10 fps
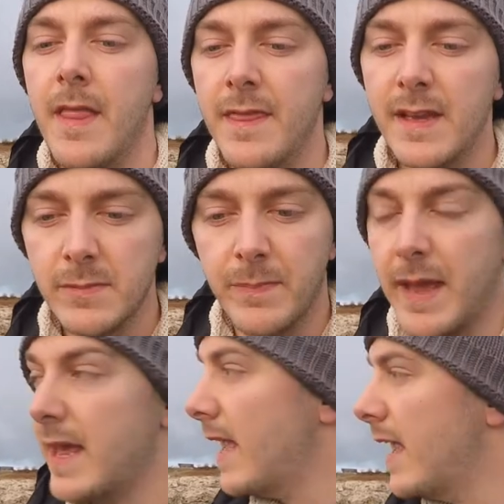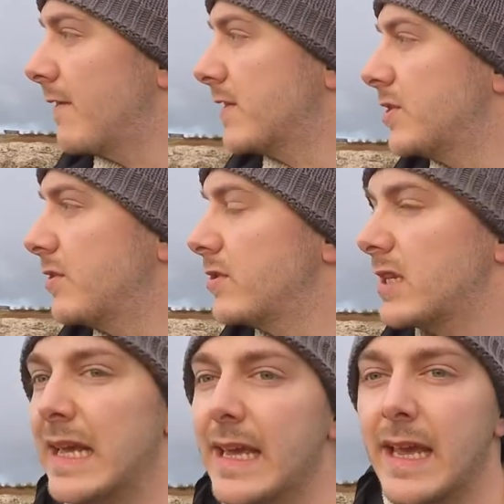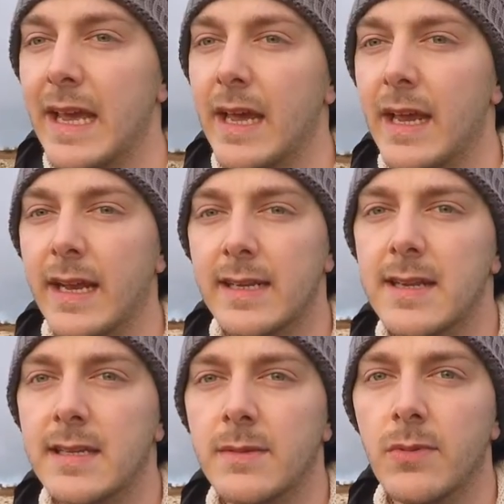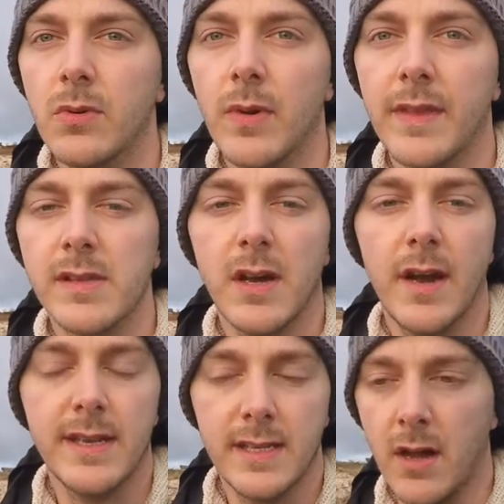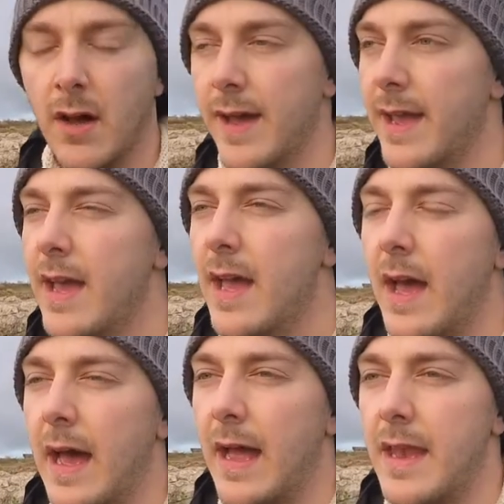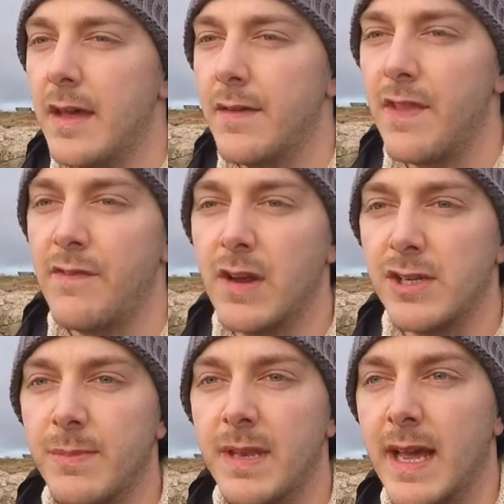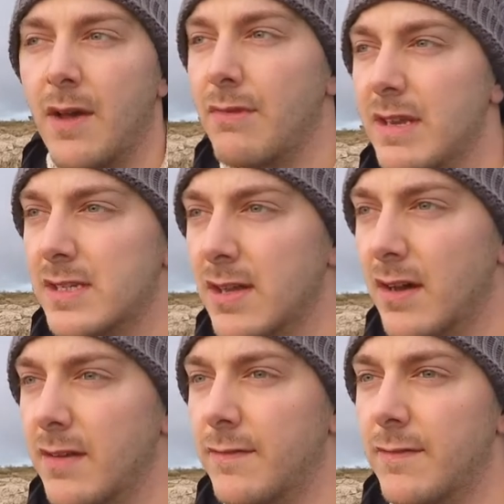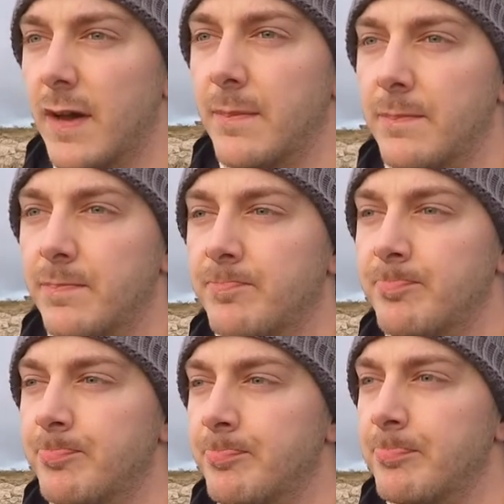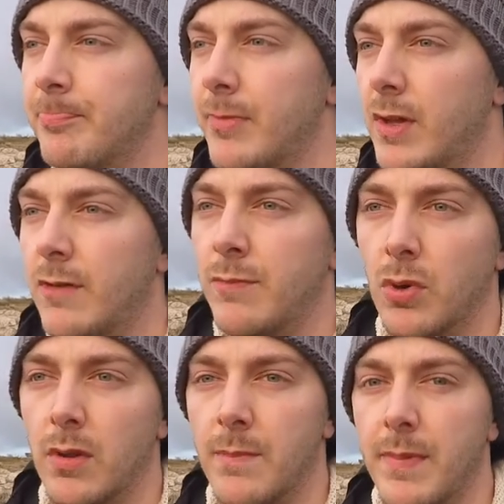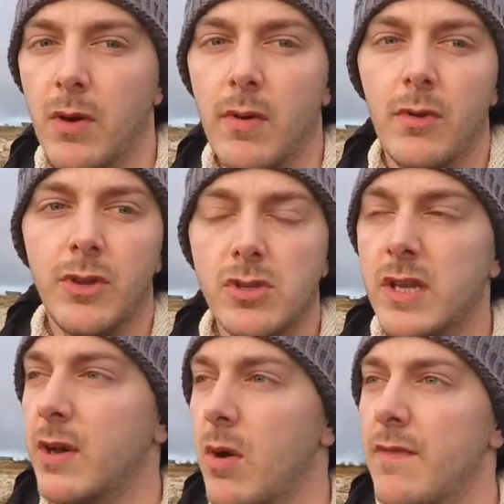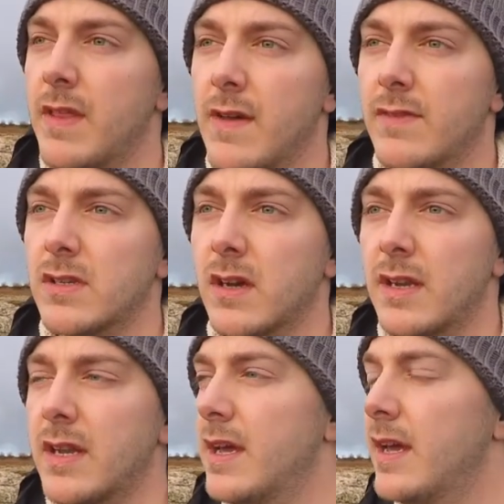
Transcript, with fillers: this bit here is usually inaccessible when the tide is high and I've never actually been down this side of, um, of Portland Bill. We usually go over the other side.